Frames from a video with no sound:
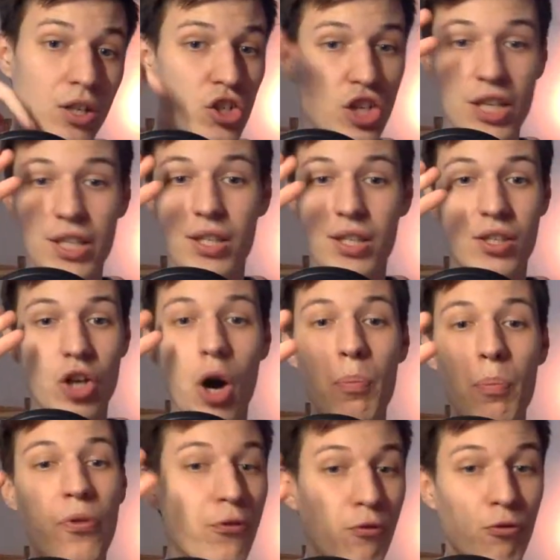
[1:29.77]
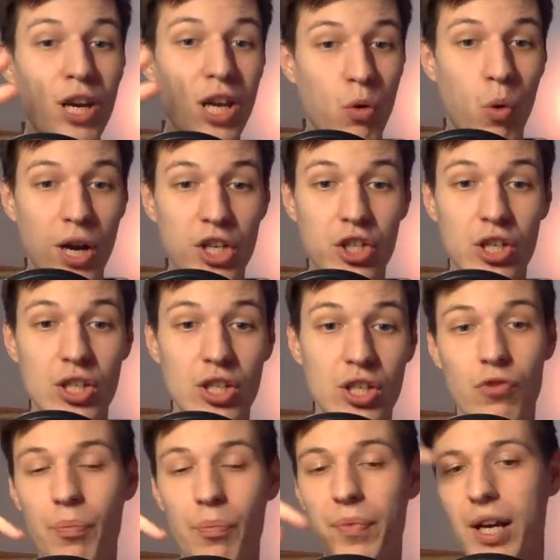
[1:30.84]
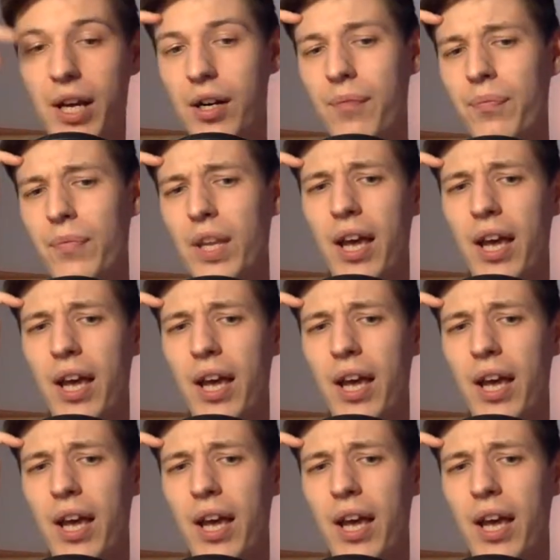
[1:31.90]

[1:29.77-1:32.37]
just top 3 questions from there,